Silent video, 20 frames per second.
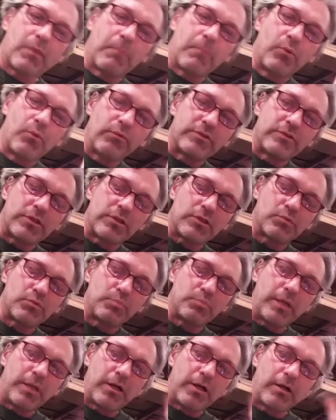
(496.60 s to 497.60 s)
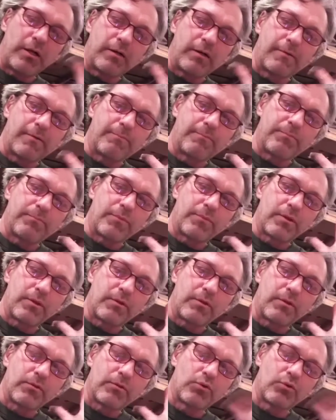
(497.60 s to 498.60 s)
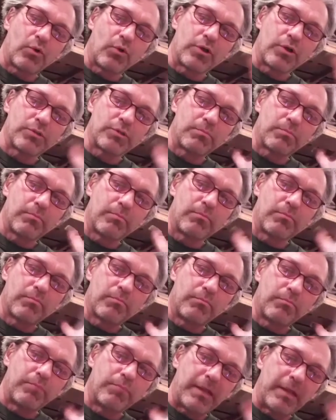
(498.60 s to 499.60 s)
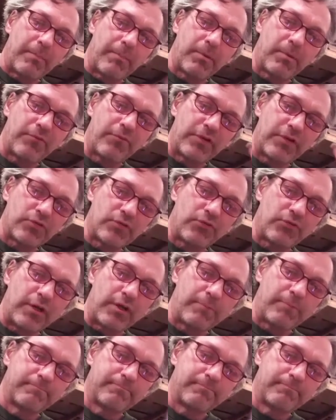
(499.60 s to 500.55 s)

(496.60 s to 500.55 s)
moves the sphere towards being a perfect sphere.